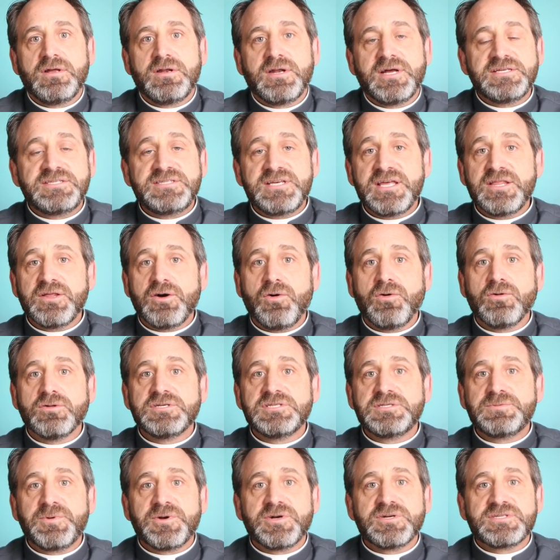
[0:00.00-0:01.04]
And I say the Holy
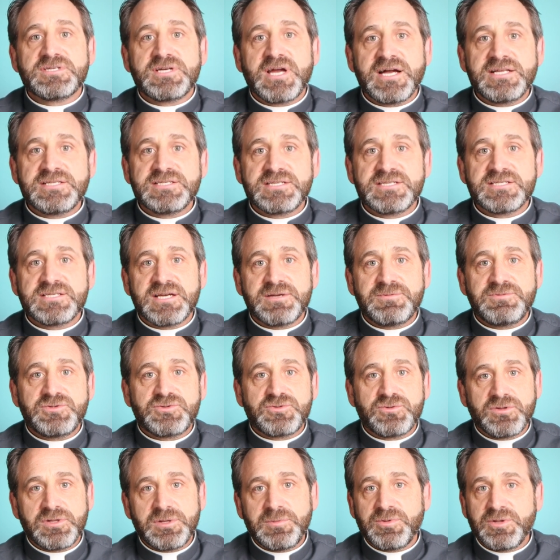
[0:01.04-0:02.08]
Spirit's guidance because I
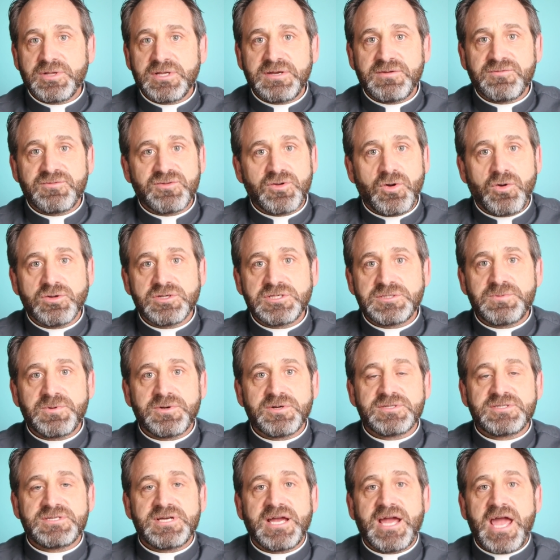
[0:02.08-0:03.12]
truly believe it was the Holy
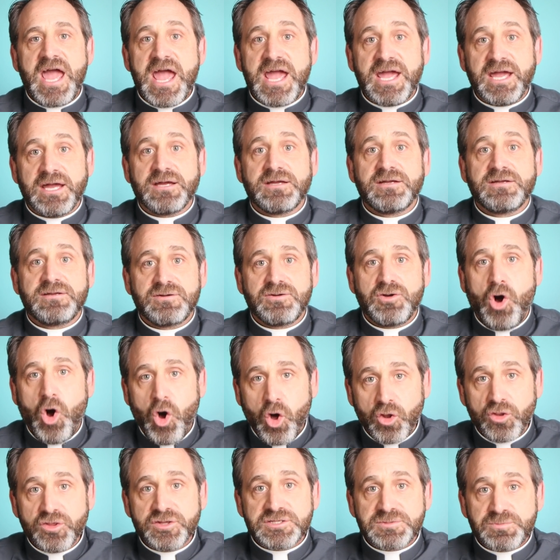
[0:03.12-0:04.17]
Spirit saying, hey,
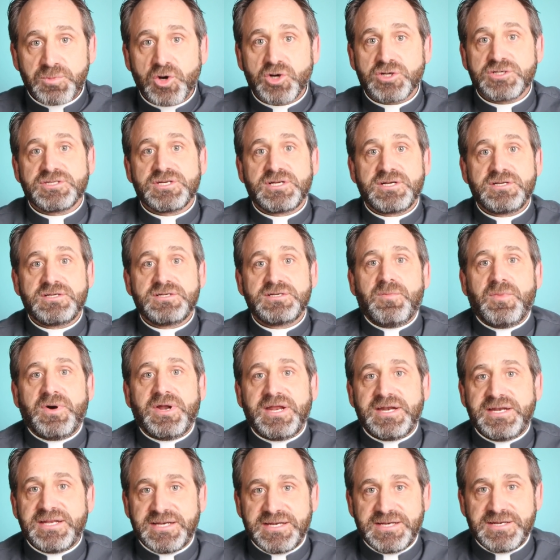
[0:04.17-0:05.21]
call this person. But
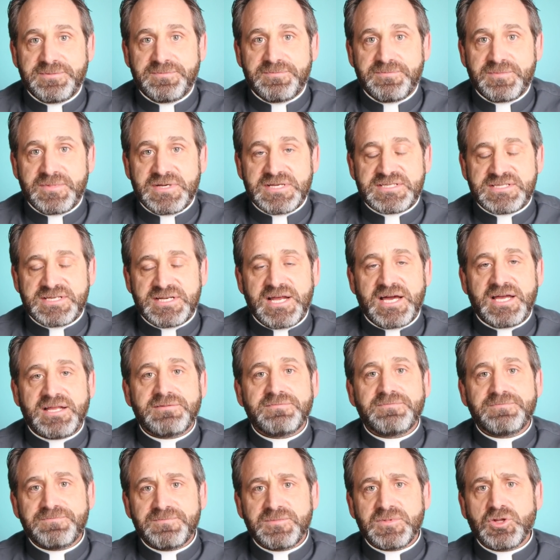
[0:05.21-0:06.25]
I didn't. I said, I'm
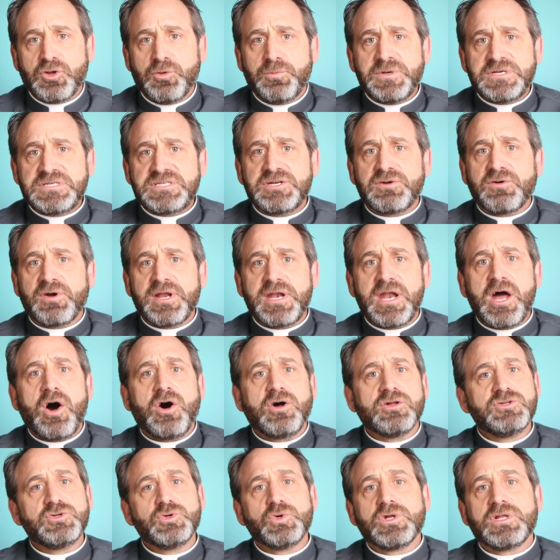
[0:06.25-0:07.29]
a little busy right now,
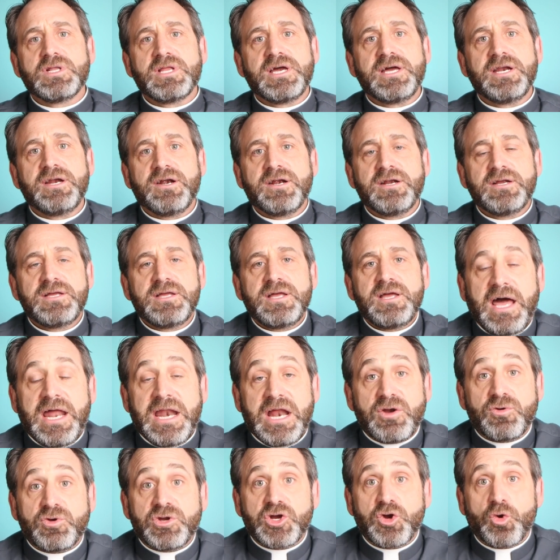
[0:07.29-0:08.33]
I'll do it later. And
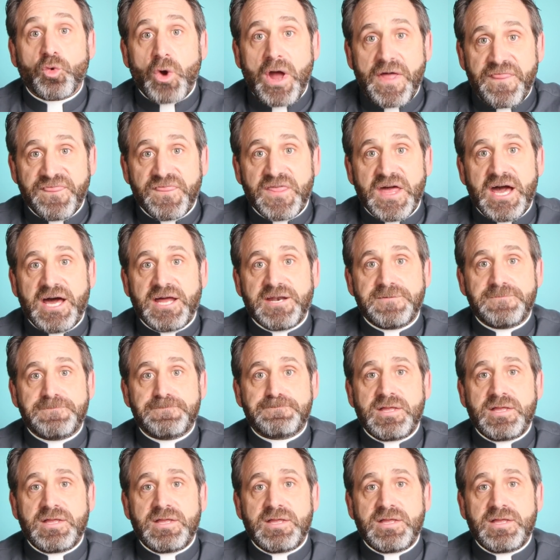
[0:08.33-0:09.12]
I regret that.